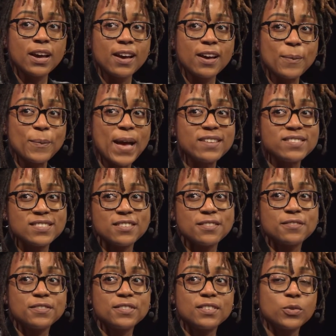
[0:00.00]
as if
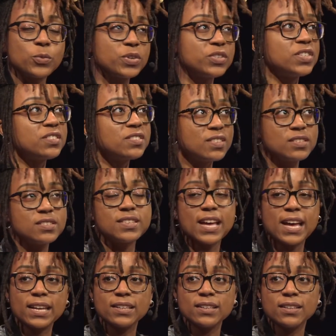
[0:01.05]
the resistance that